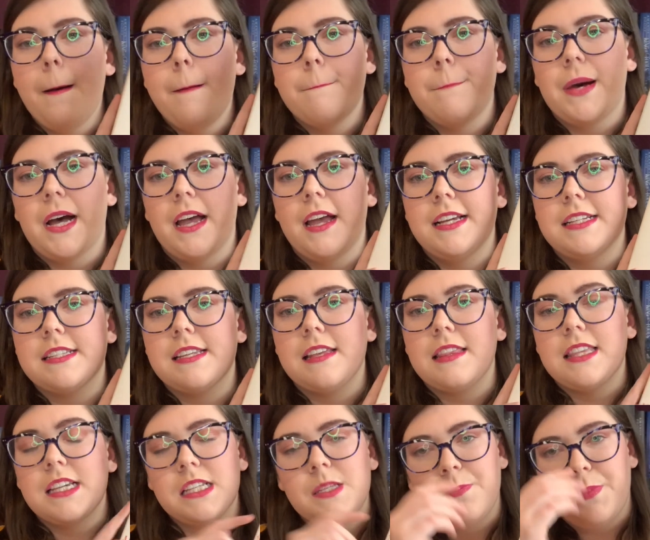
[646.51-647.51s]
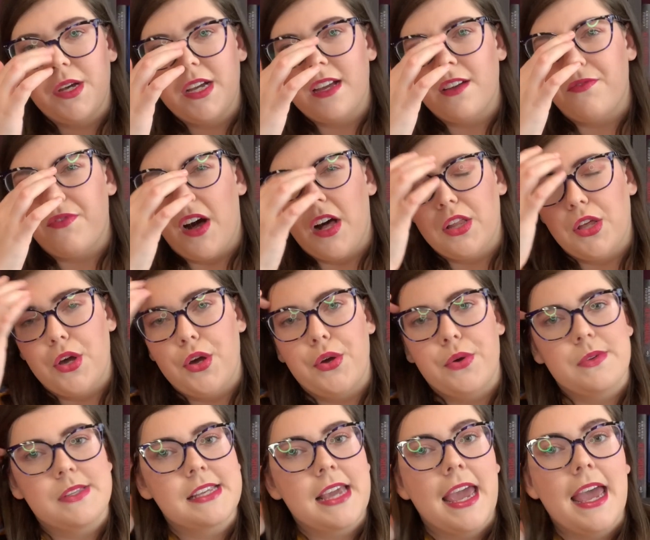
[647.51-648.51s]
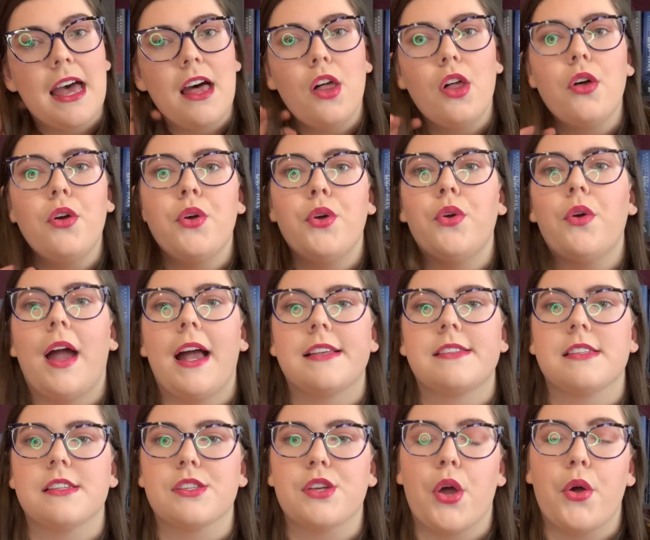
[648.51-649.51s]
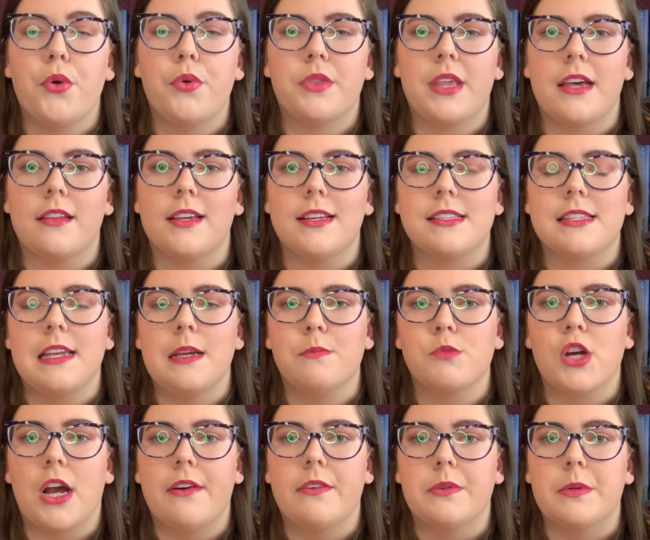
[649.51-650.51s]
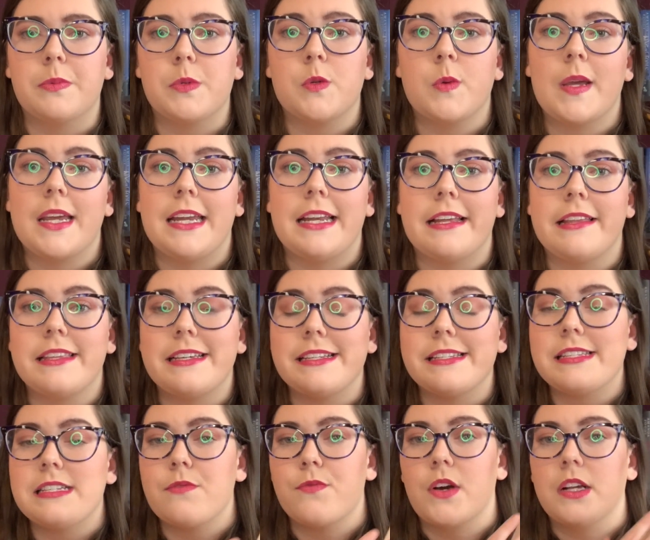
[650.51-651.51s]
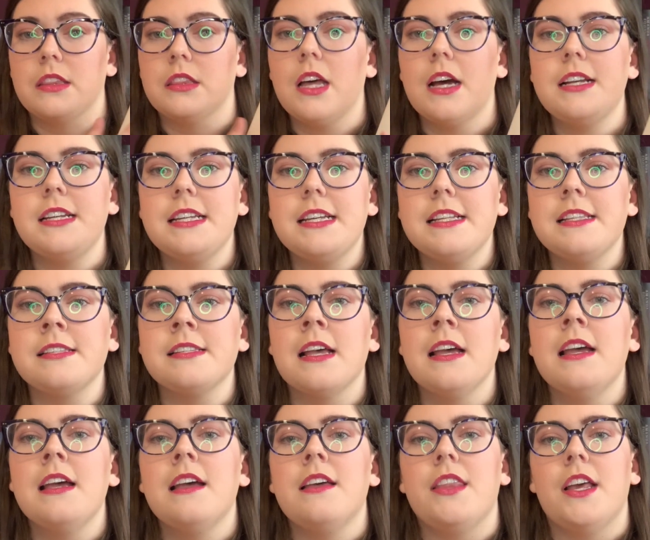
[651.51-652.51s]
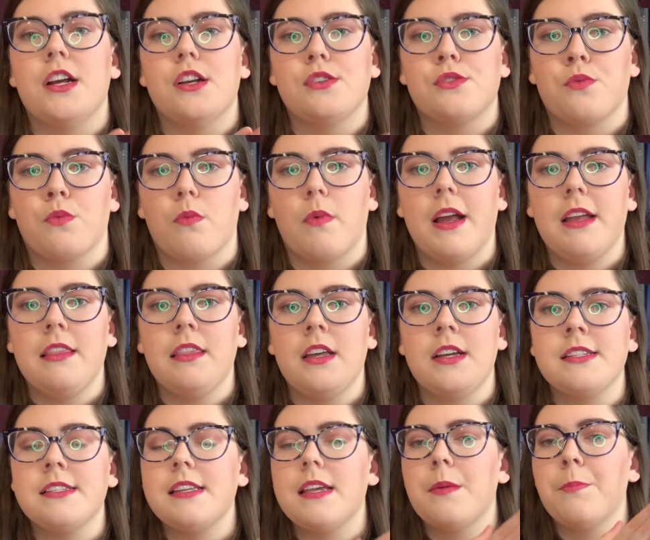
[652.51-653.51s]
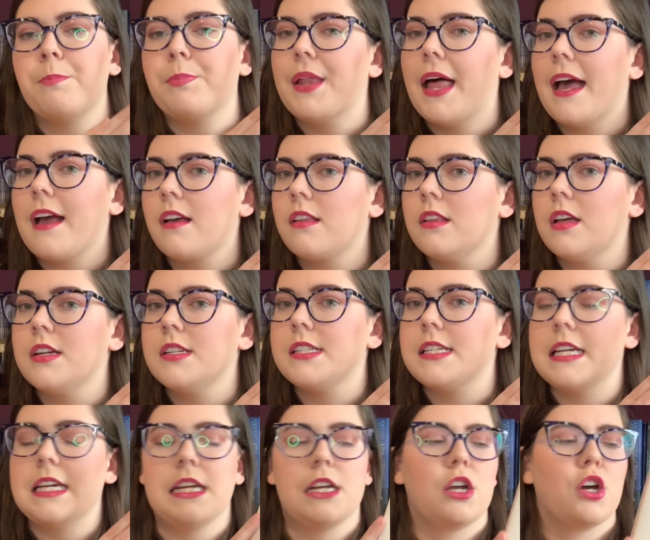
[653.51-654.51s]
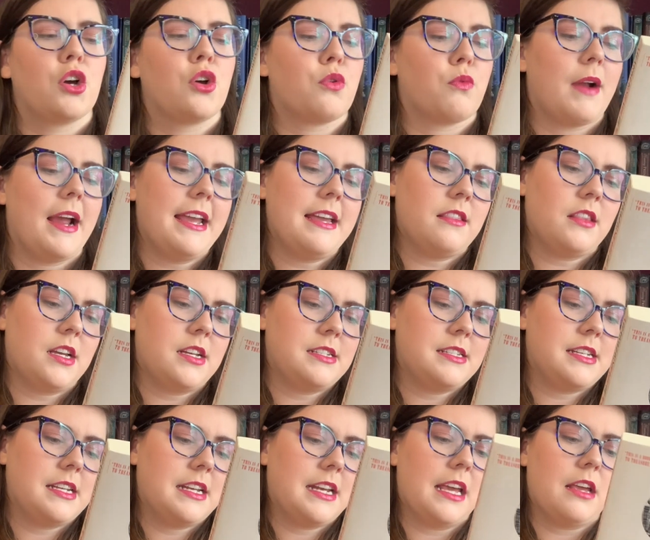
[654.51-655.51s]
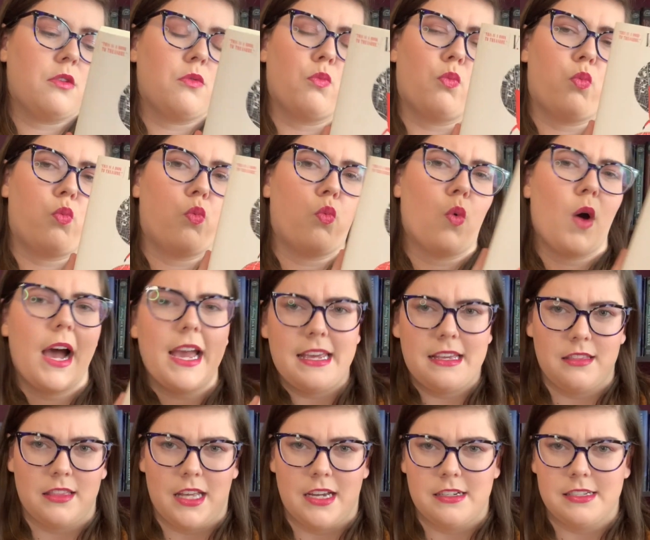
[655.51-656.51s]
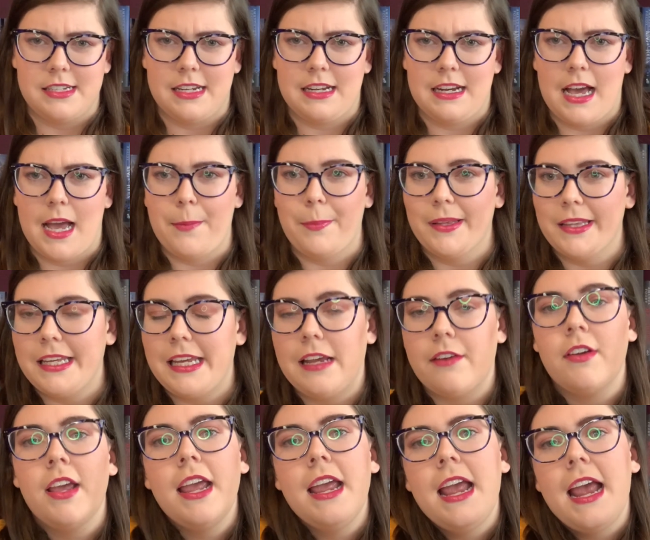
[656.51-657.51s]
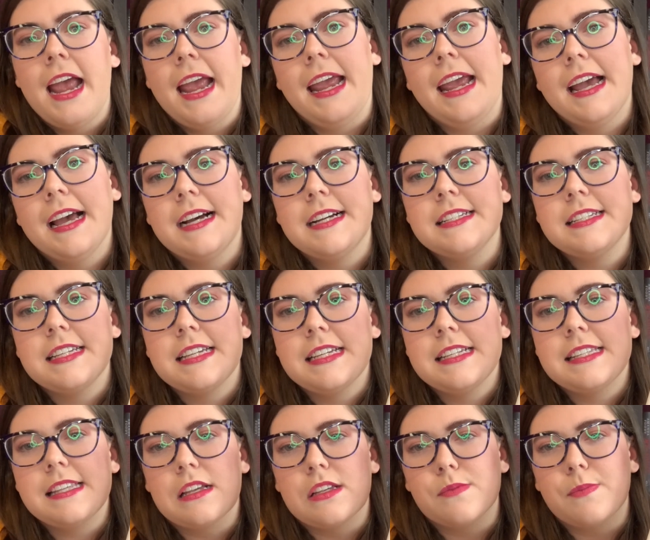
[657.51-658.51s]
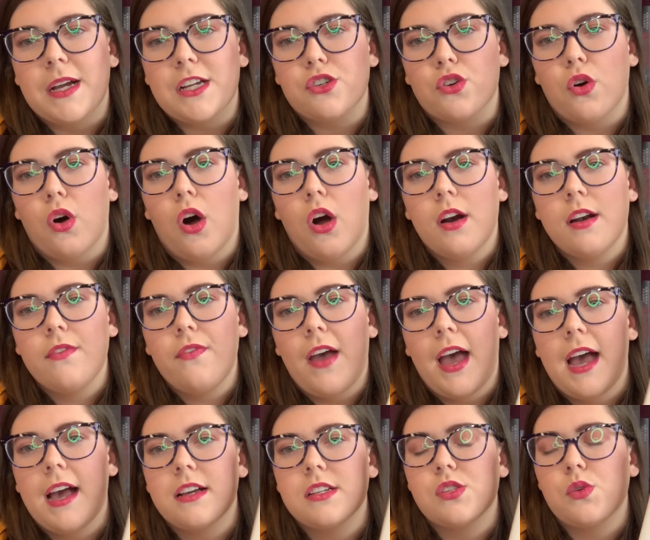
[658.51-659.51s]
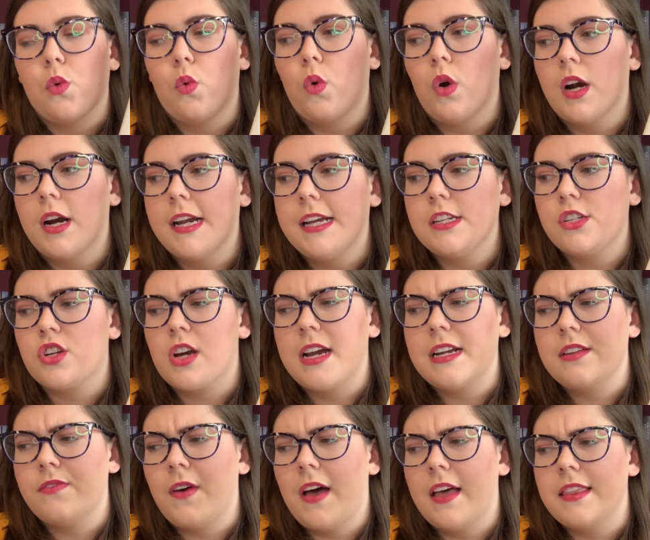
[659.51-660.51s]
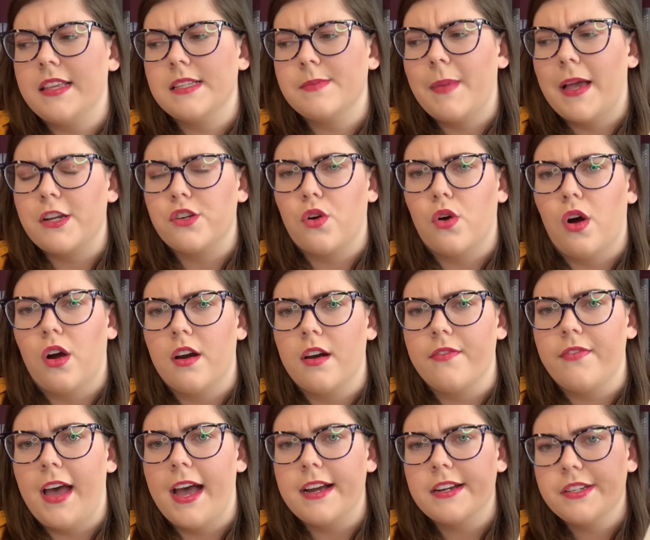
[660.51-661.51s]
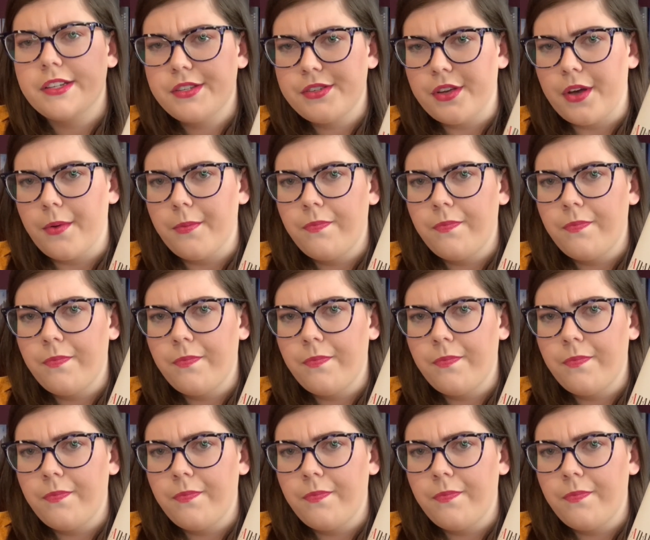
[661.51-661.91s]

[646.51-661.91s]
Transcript: But this book follows Kel, who has this coat that lets him travel between these different London. There's Red London, Black London, Grey London, and White London, I believe. And he sells magical artifacts, or is trying to find this magical artifact. So